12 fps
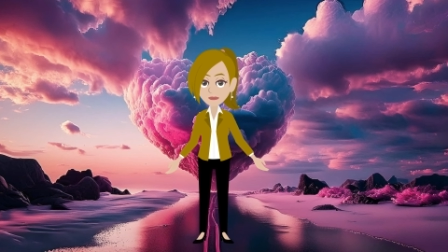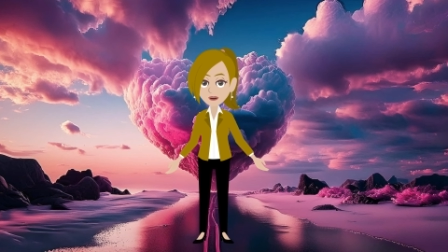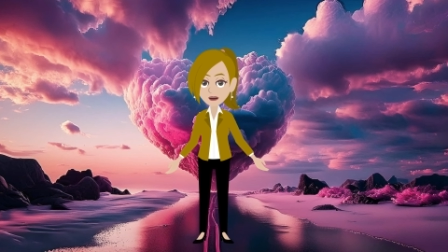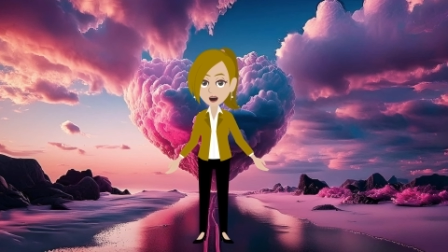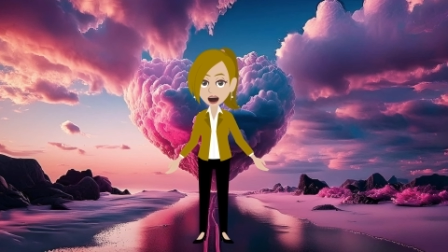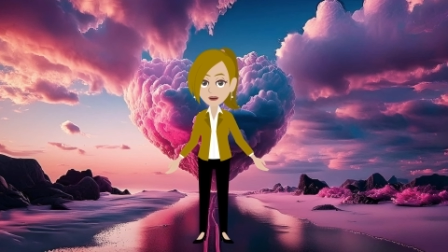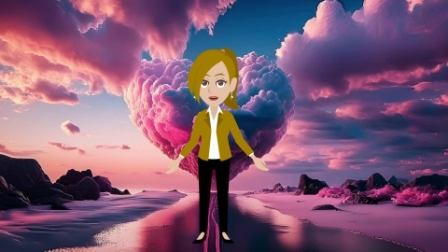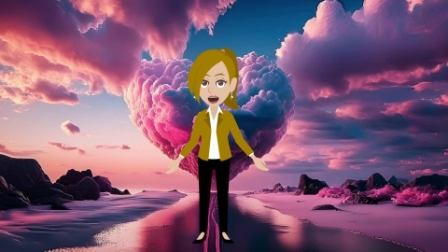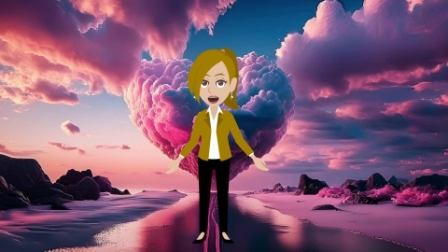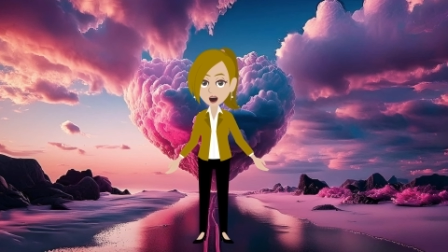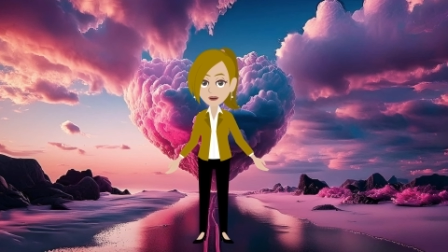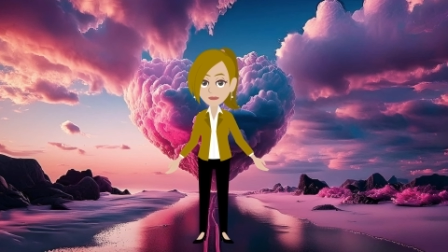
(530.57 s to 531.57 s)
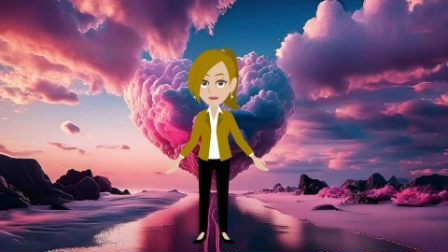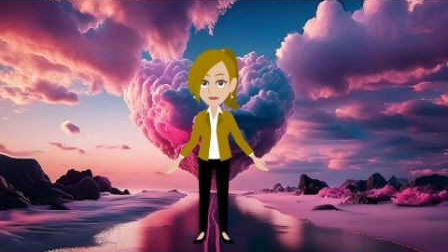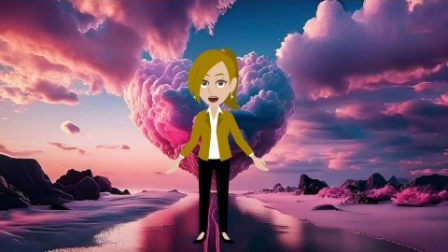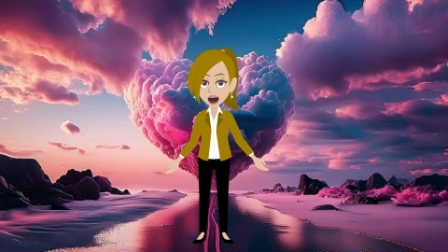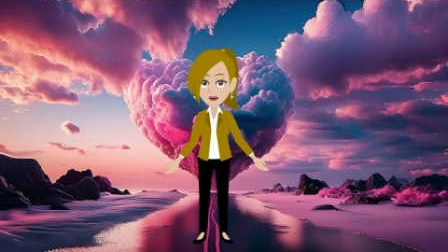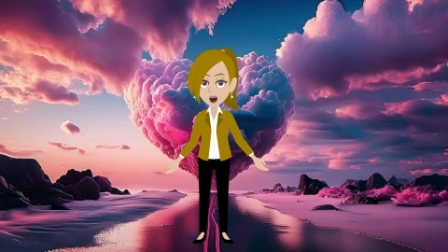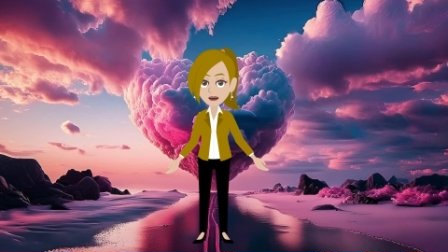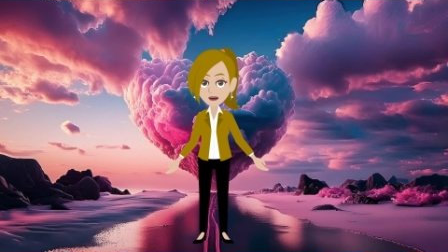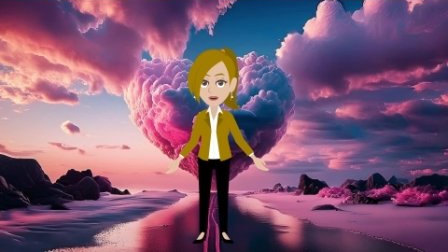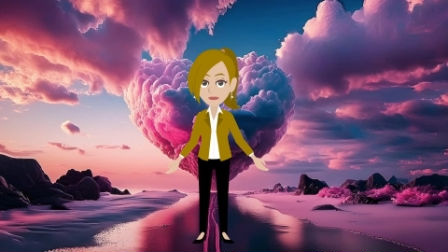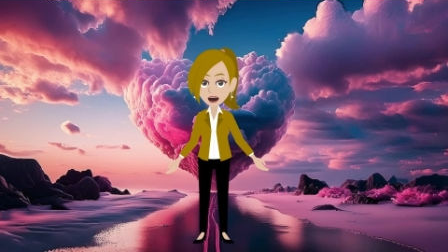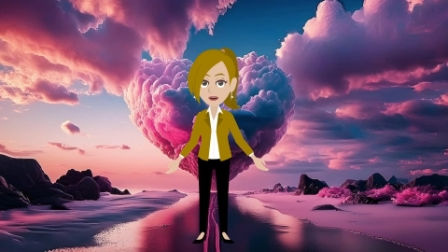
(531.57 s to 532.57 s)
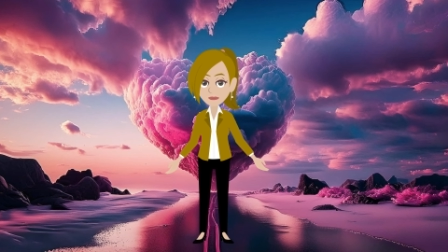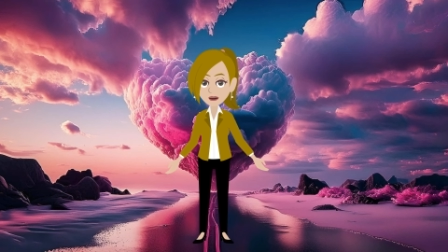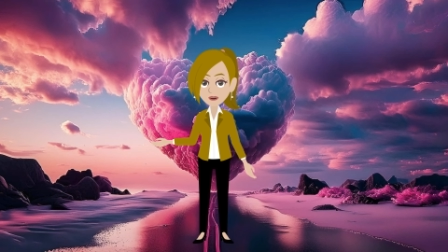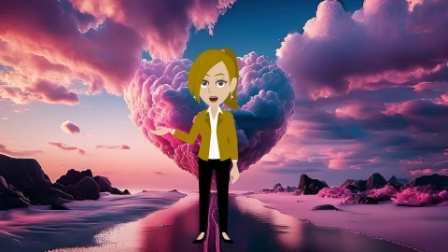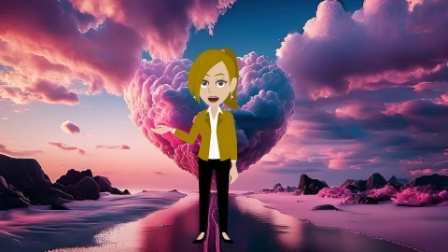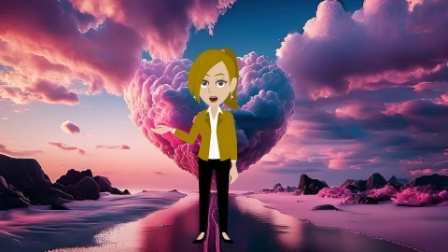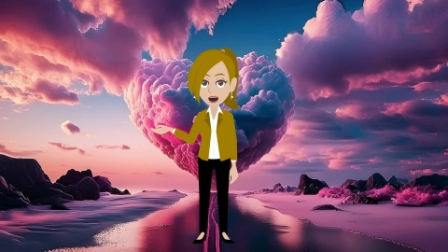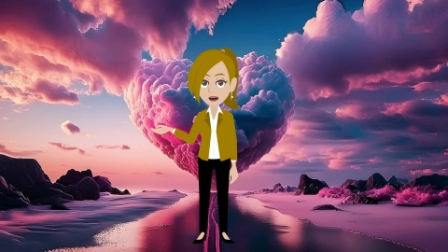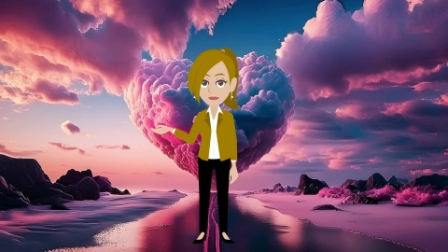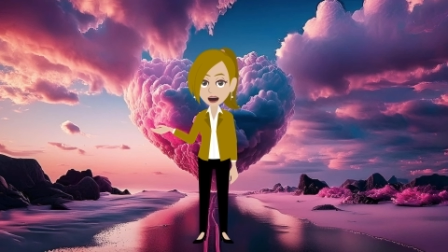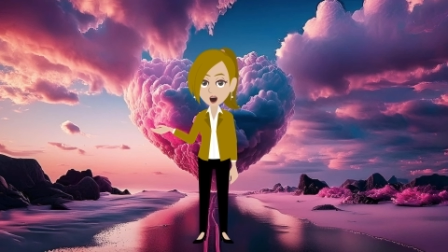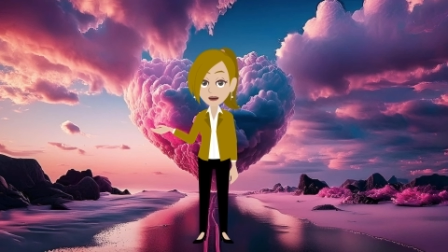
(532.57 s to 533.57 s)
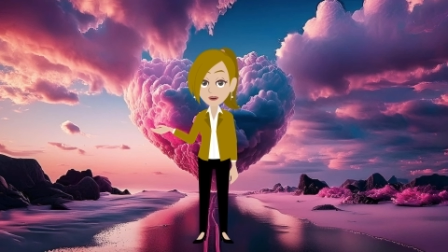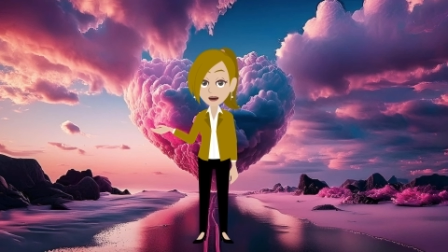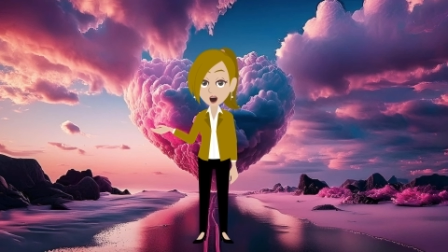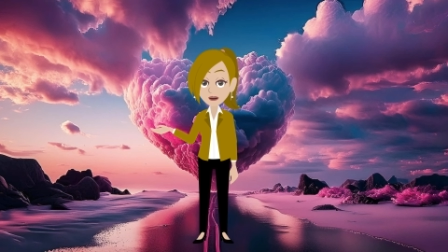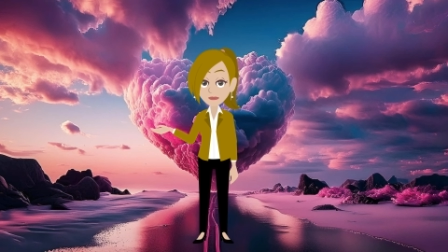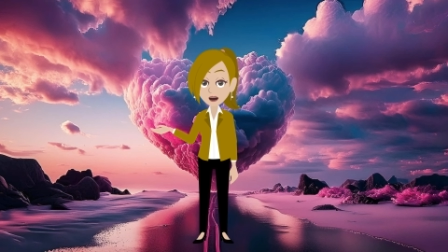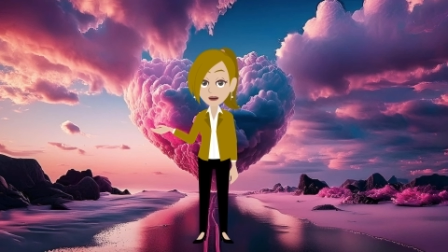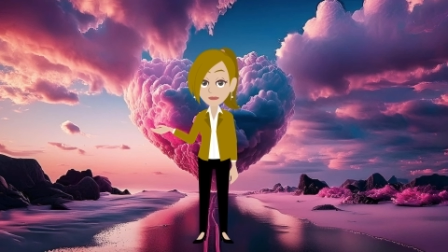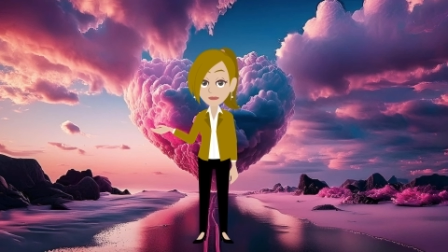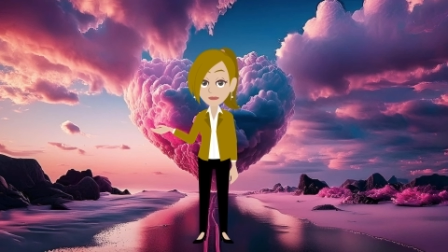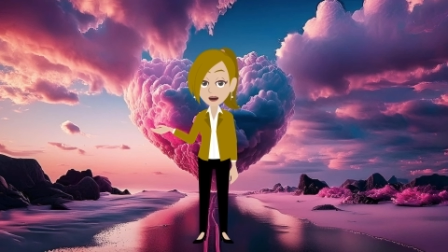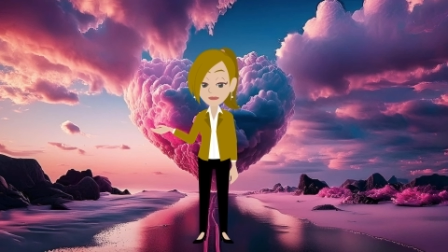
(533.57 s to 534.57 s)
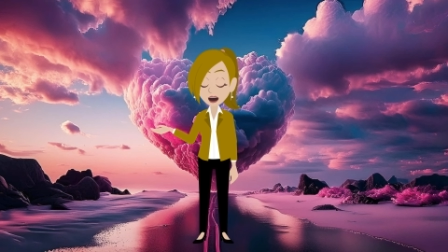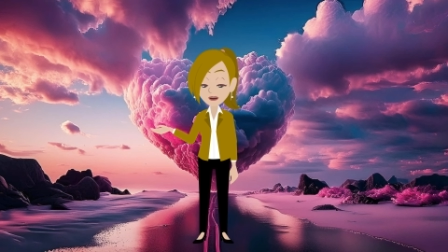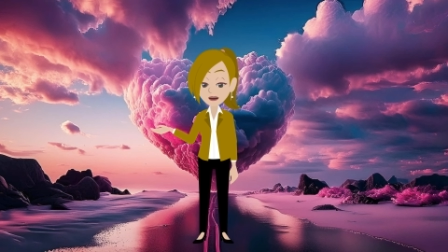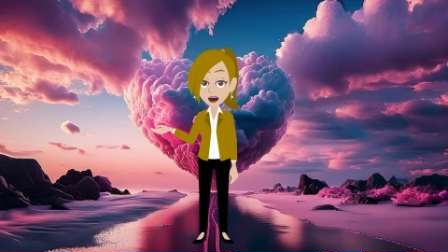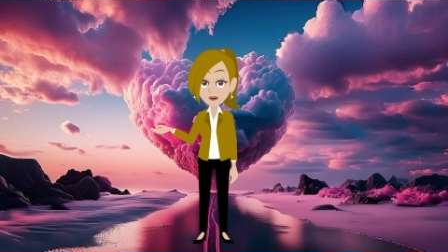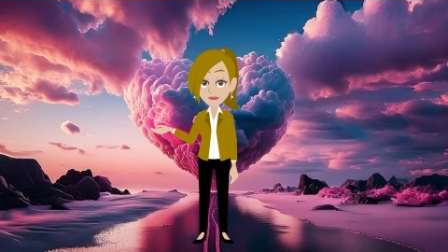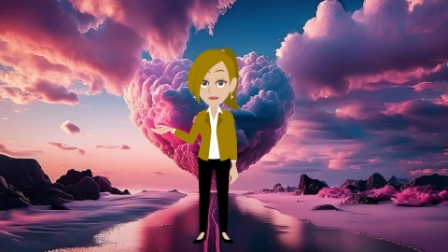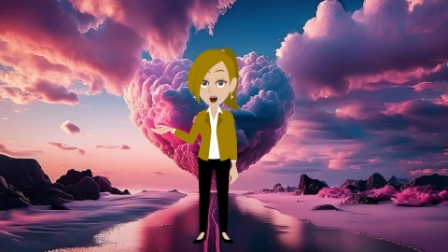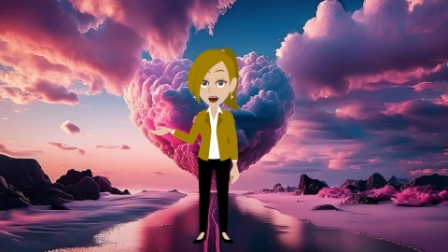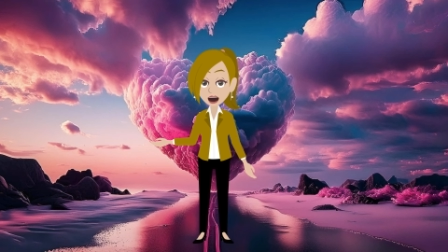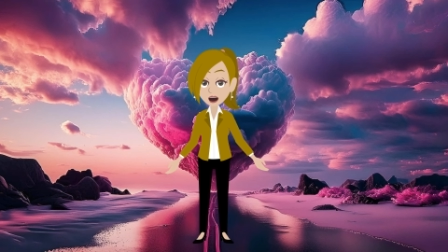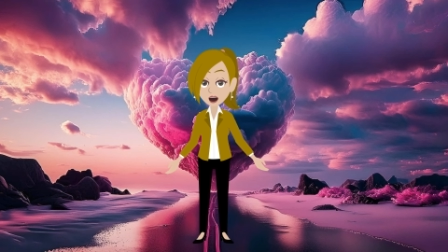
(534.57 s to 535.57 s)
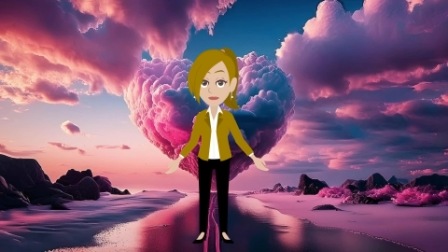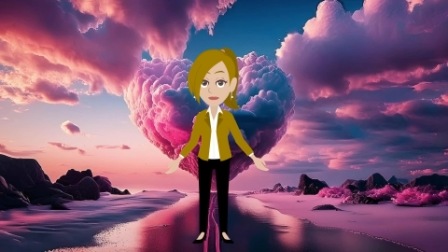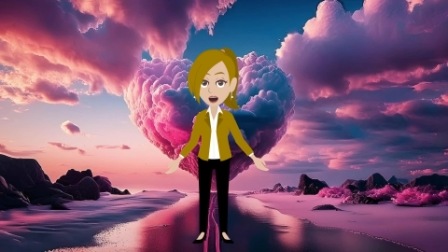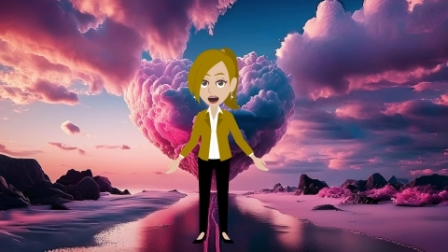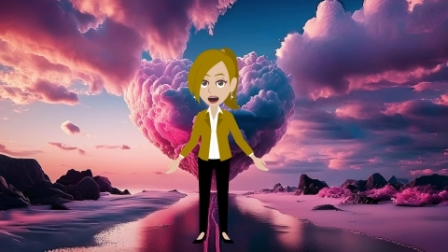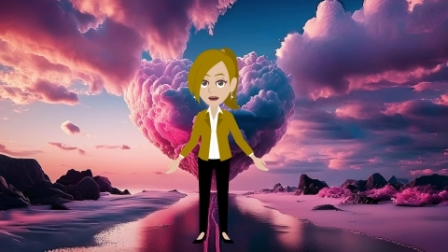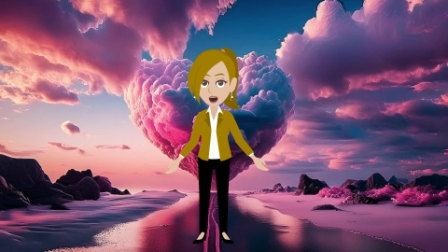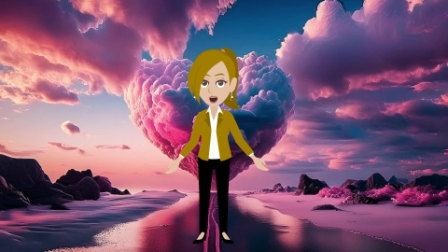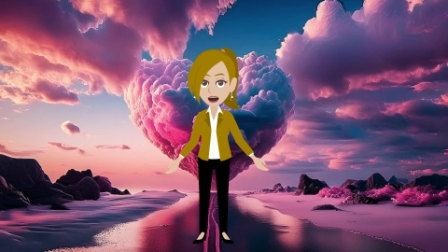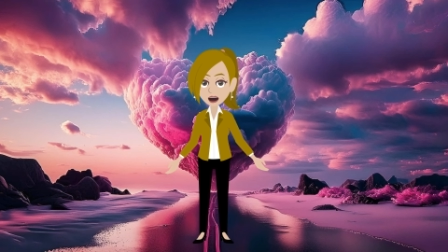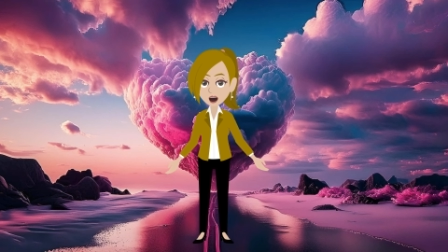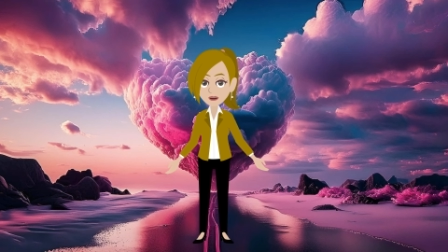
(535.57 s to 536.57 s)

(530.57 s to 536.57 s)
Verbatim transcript: You take those life isn't supposed to be fair or fun classes. You take those I'm strong and I'm